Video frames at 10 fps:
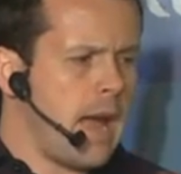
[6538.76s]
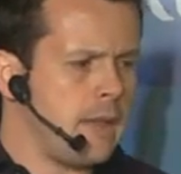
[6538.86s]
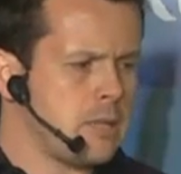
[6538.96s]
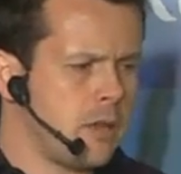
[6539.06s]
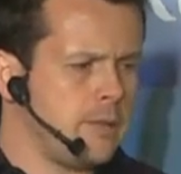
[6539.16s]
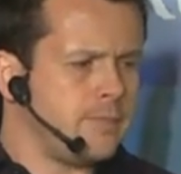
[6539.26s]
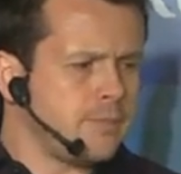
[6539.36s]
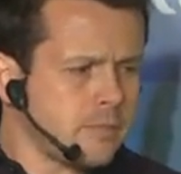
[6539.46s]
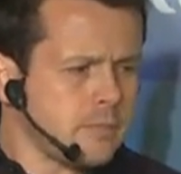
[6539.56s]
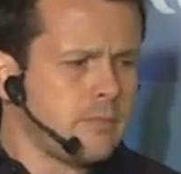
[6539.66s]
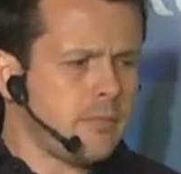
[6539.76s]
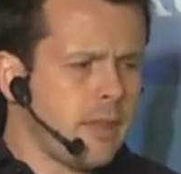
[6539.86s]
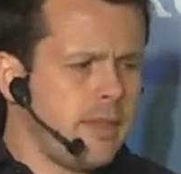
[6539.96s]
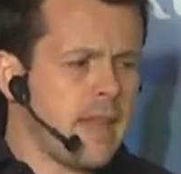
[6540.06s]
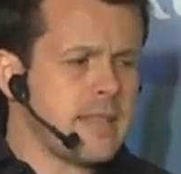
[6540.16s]
Um, so
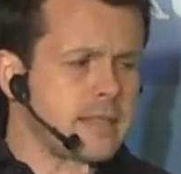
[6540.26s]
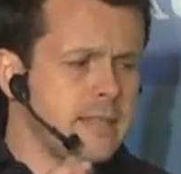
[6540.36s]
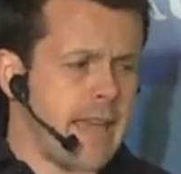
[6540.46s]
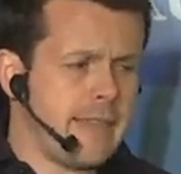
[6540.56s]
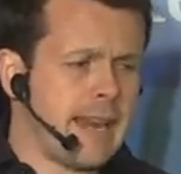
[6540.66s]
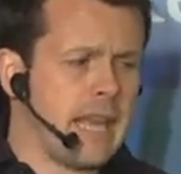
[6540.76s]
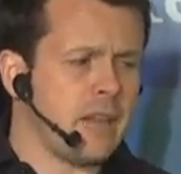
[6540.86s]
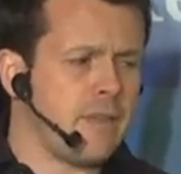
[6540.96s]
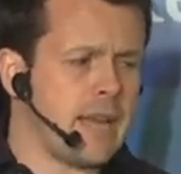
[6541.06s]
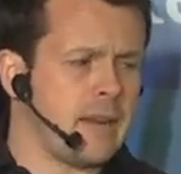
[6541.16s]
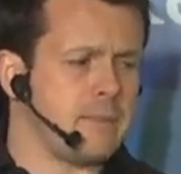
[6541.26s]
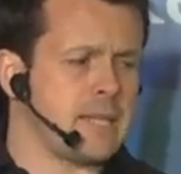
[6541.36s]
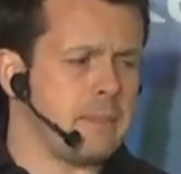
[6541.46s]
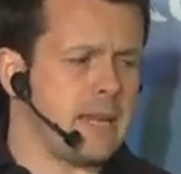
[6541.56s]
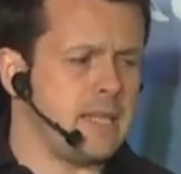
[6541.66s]
that's, yeah, that elevated
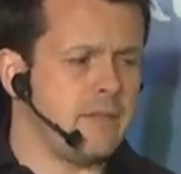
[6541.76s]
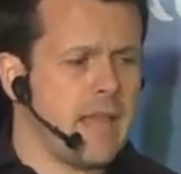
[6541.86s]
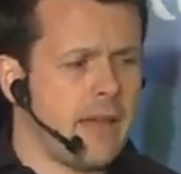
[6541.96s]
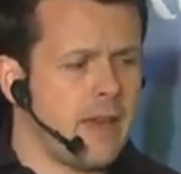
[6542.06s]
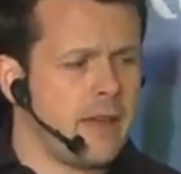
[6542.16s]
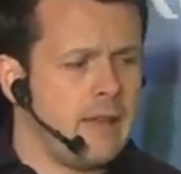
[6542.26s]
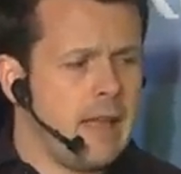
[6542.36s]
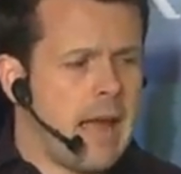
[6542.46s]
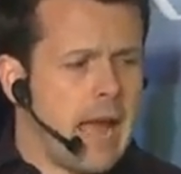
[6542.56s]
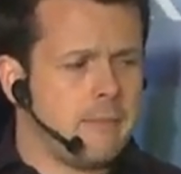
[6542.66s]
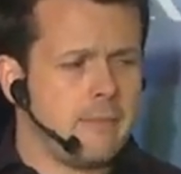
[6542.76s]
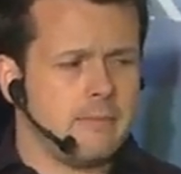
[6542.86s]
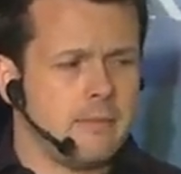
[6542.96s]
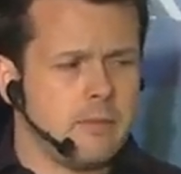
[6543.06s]
perspective. The other um,